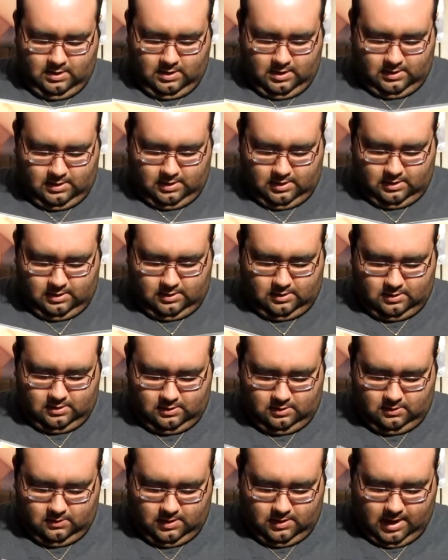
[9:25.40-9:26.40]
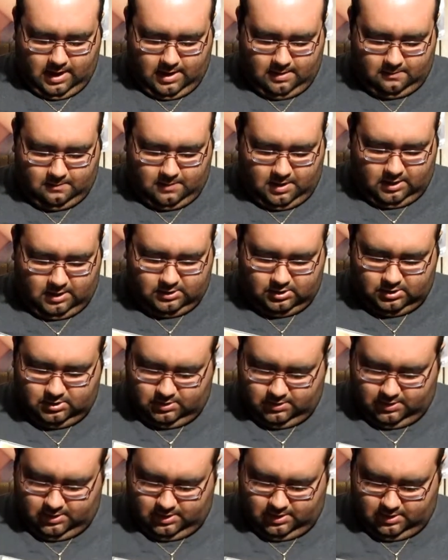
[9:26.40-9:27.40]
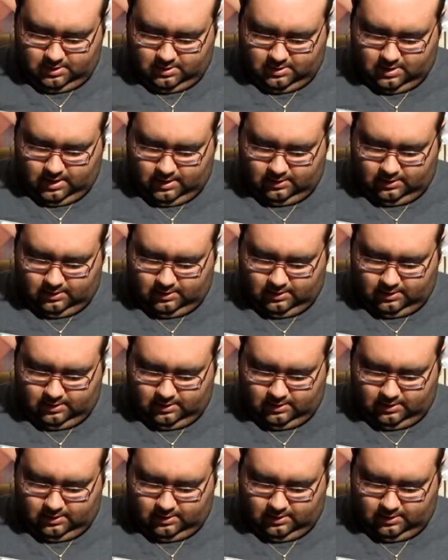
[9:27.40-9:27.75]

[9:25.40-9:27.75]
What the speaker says: And then you got a monster here.